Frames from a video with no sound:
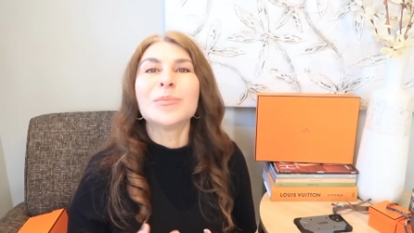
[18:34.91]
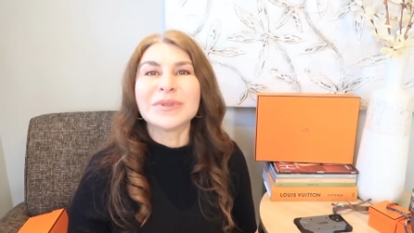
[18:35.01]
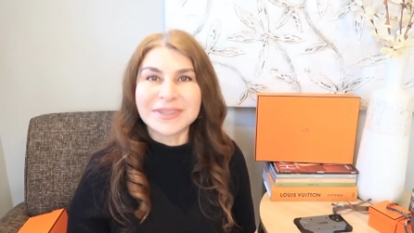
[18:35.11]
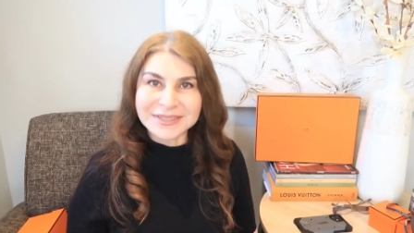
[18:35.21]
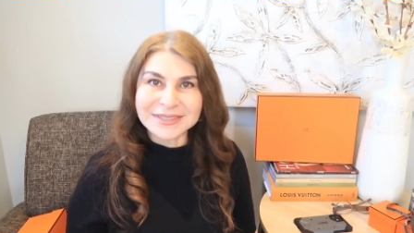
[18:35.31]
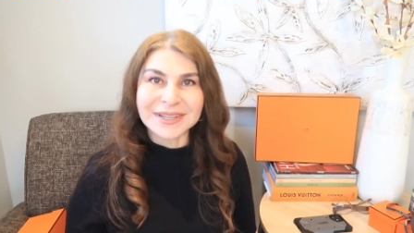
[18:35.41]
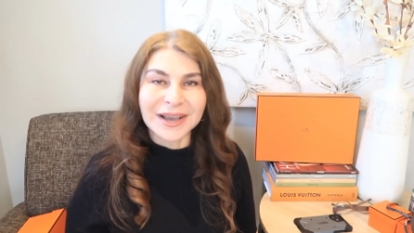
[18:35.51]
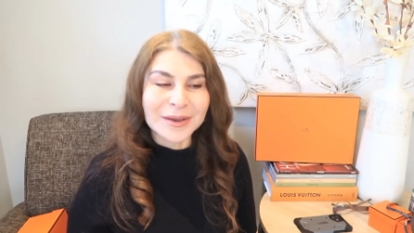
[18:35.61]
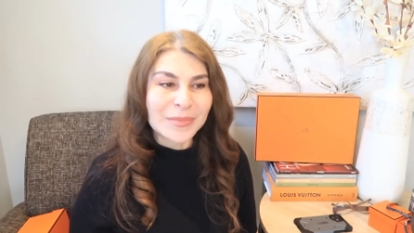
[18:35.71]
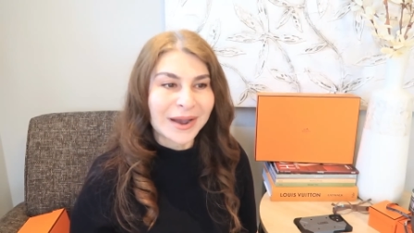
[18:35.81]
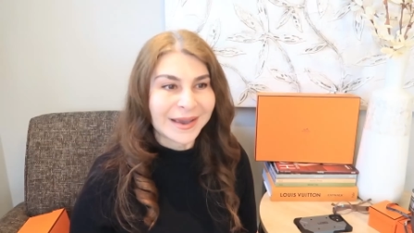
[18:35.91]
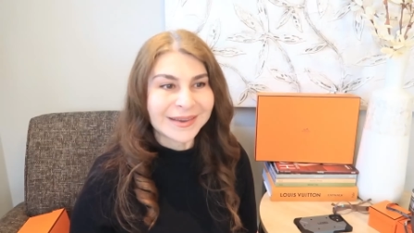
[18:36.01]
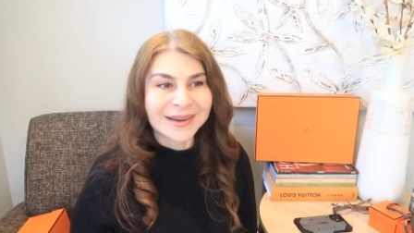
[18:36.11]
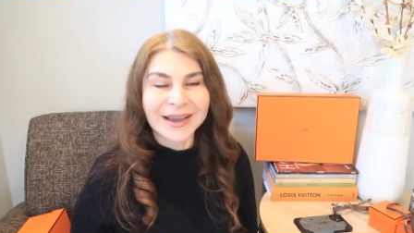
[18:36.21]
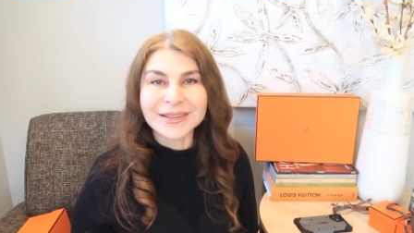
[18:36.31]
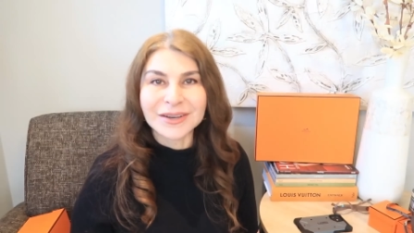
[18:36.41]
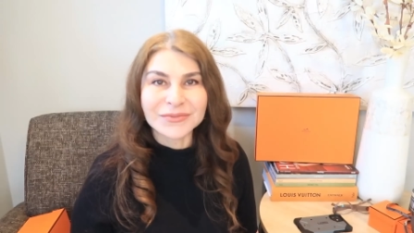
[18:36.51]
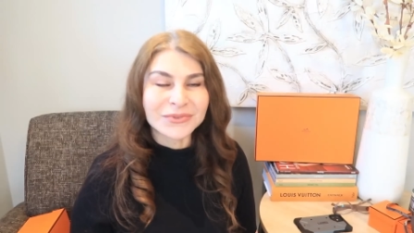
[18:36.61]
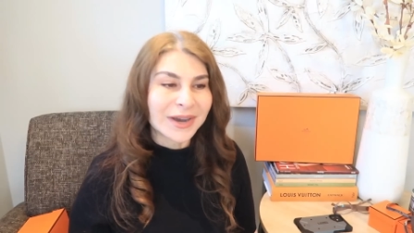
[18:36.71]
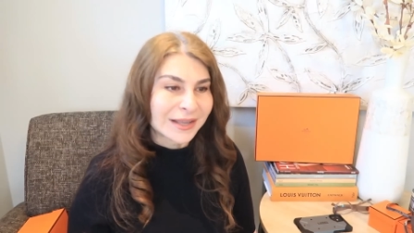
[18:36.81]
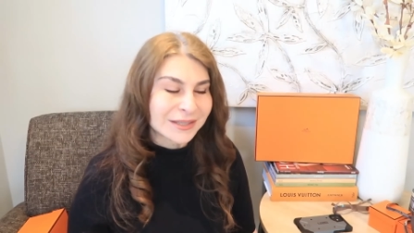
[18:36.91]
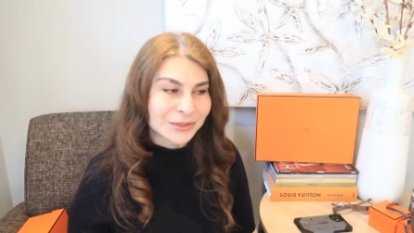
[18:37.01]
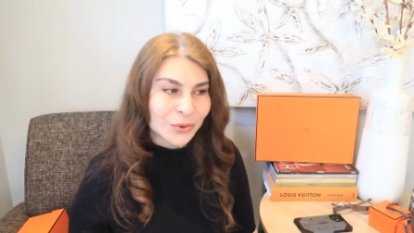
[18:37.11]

But this time I kind of got it